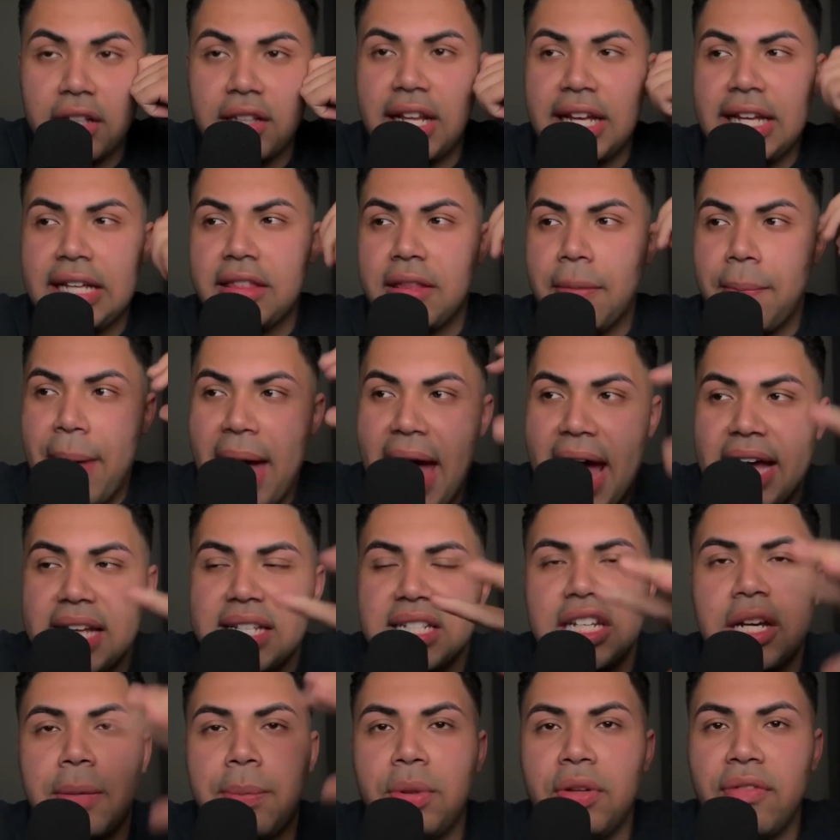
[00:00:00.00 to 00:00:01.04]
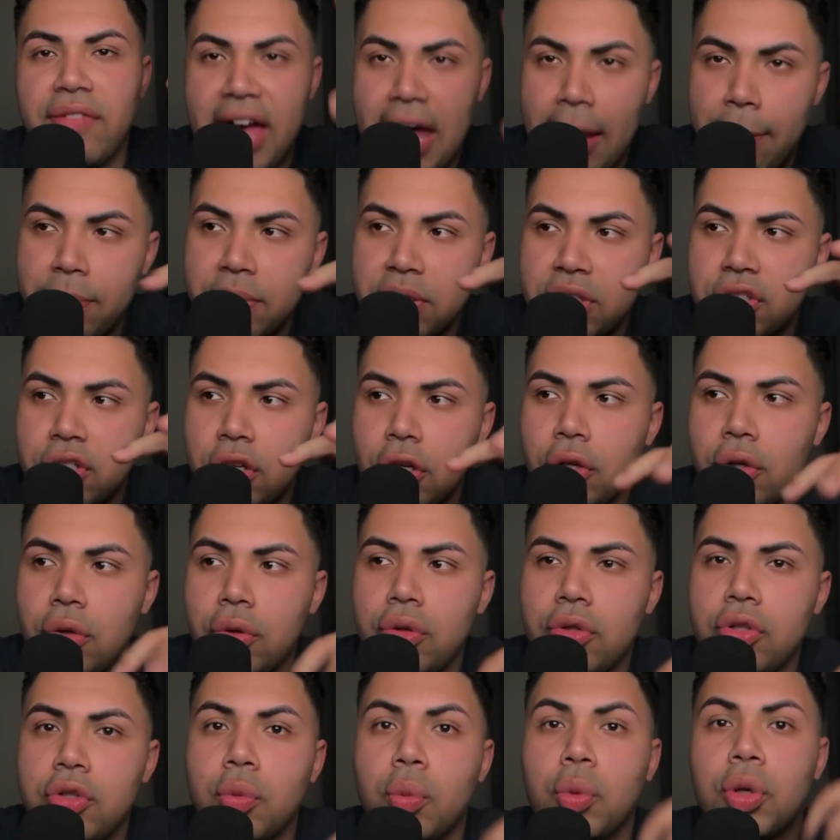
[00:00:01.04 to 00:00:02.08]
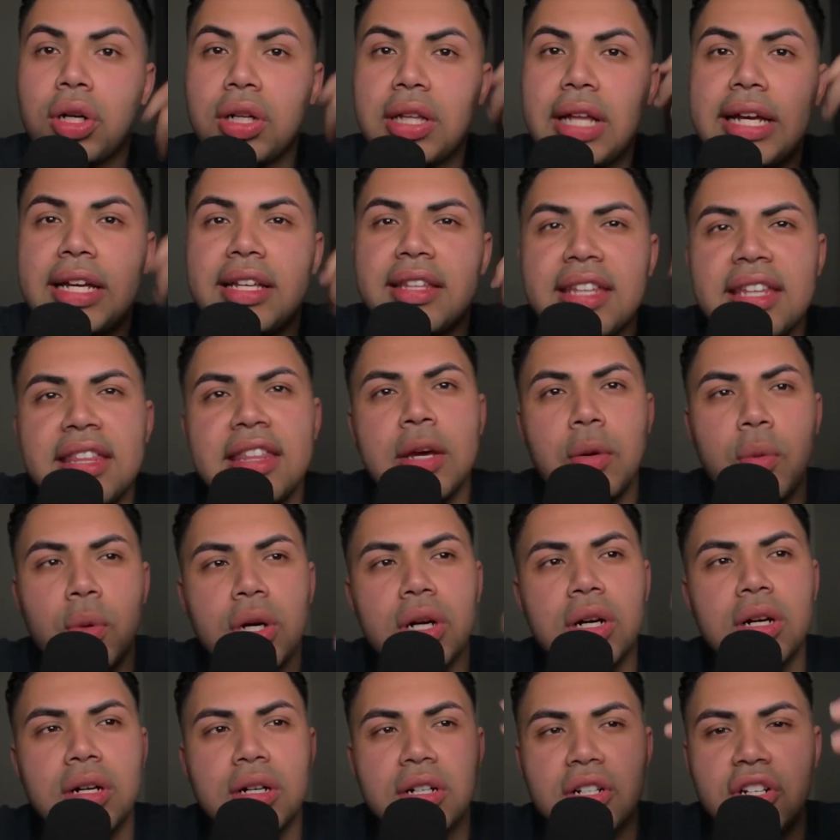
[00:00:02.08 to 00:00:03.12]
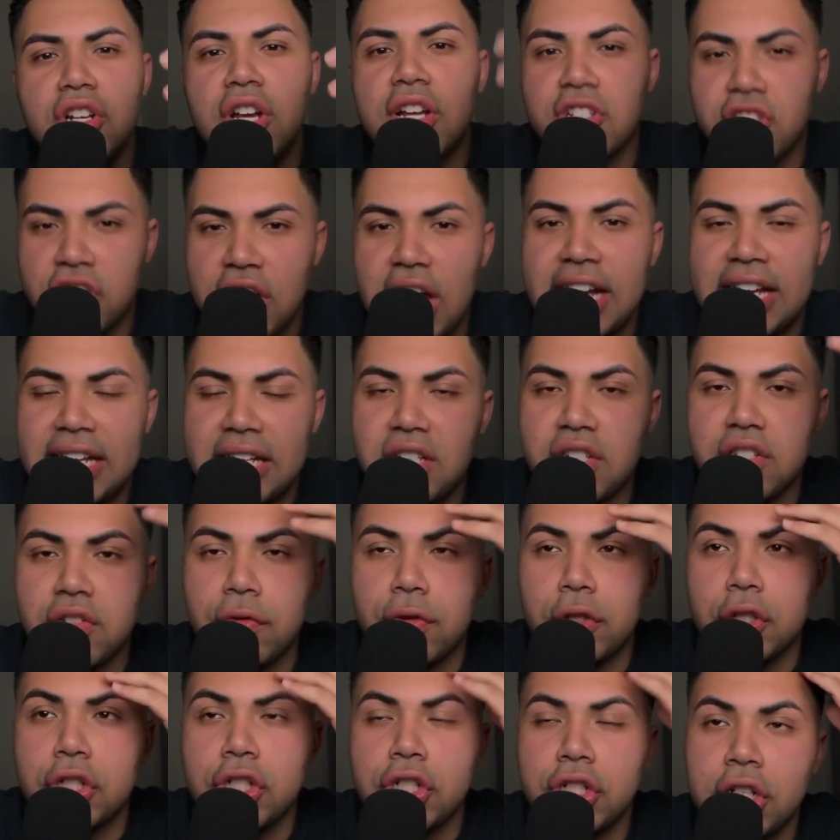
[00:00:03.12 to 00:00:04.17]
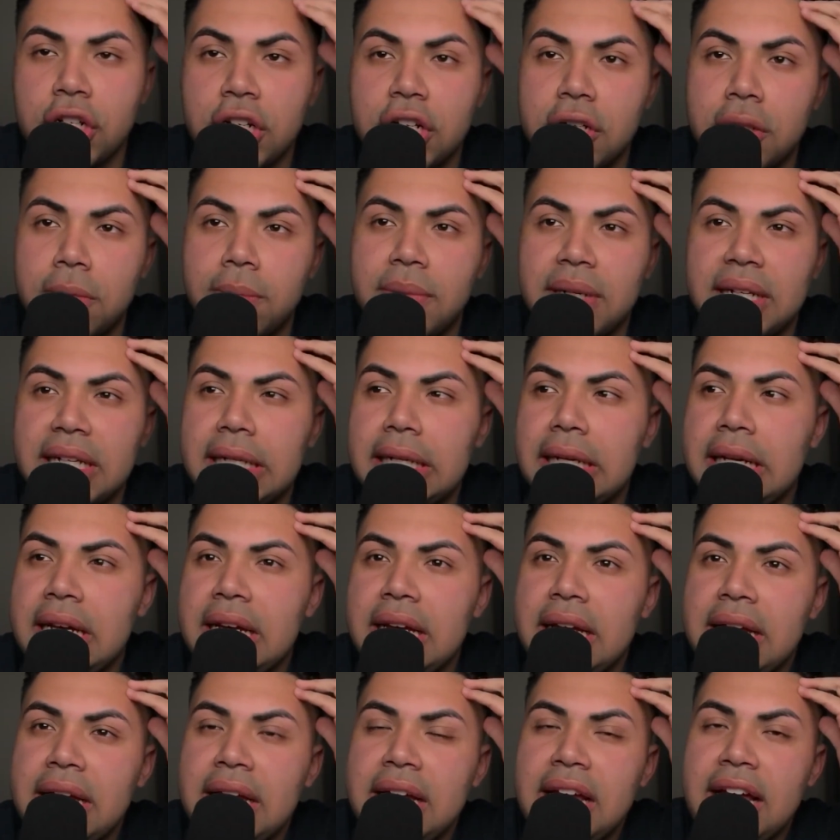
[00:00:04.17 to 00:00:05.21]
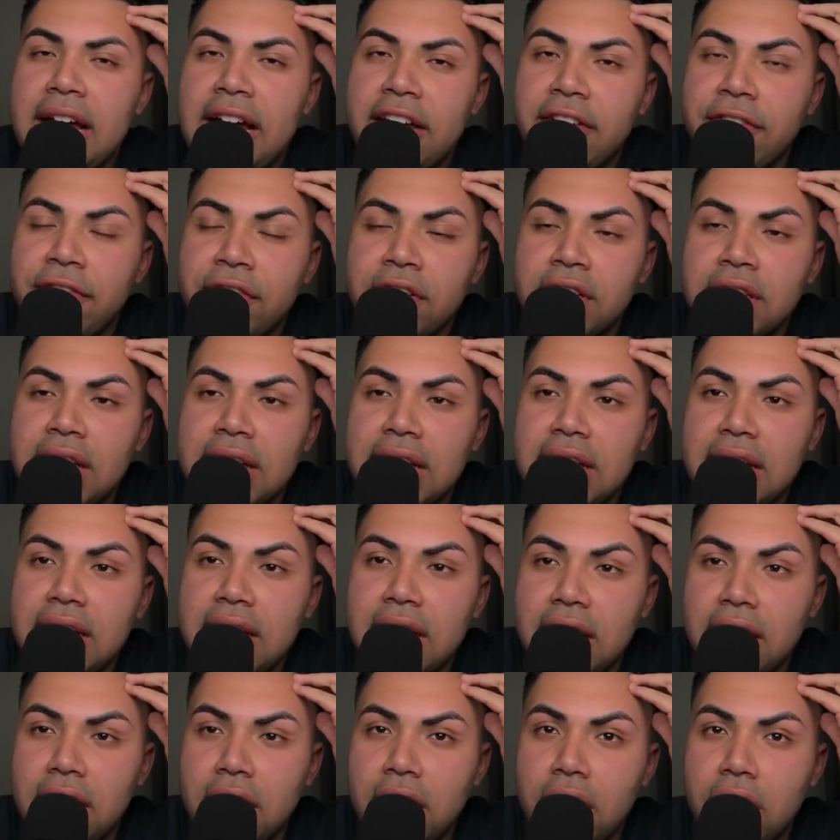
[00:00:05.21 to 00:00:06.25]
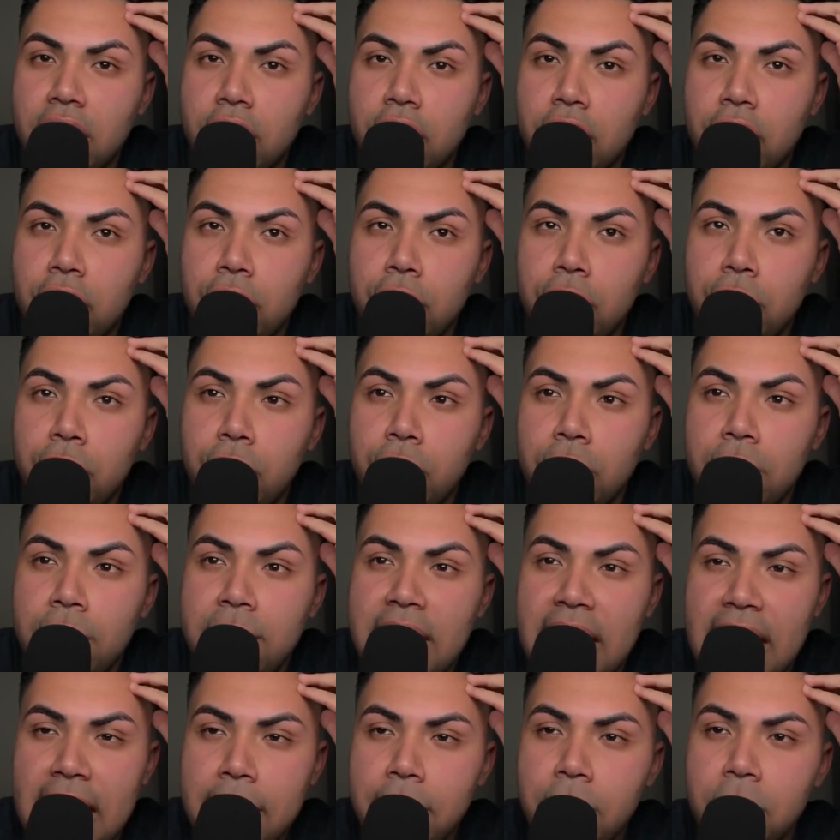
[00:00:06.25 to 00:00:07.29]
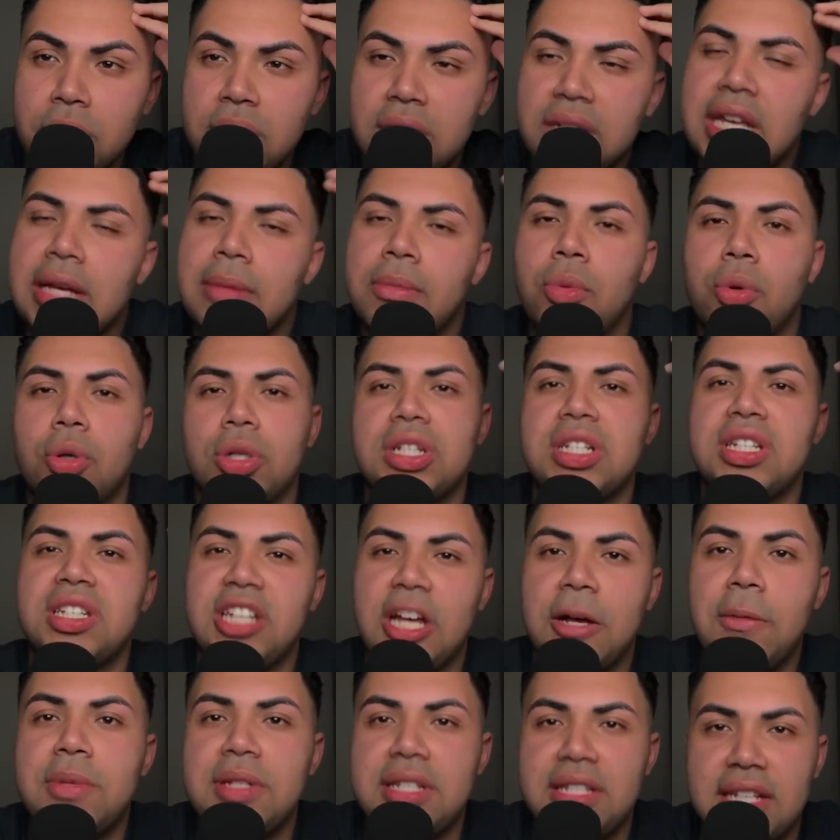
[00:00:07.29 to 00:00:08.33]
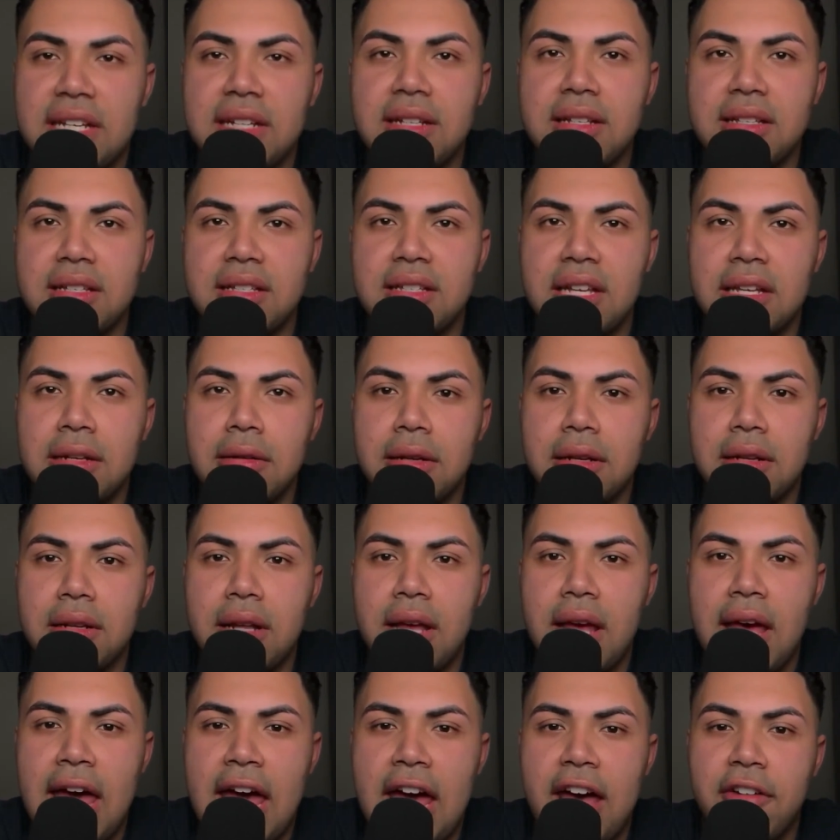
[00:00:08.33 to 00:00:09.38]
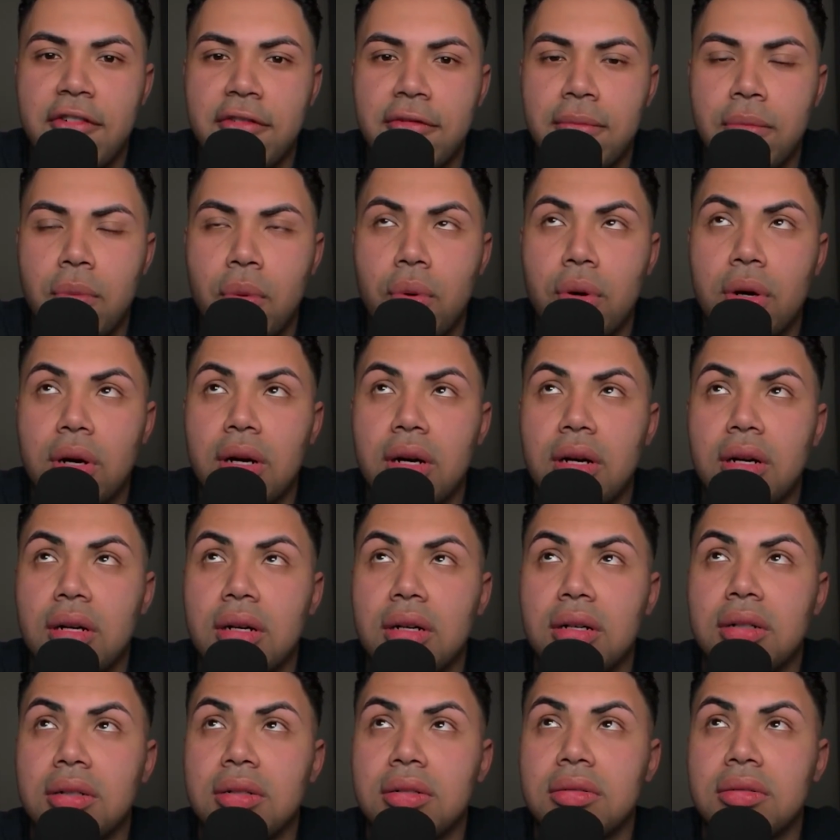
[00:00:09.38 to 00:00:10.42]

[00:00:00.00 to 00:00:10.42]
like the past couple of episodes were like they were check-ins for sure, but I feel like you would be able to get more substance and have more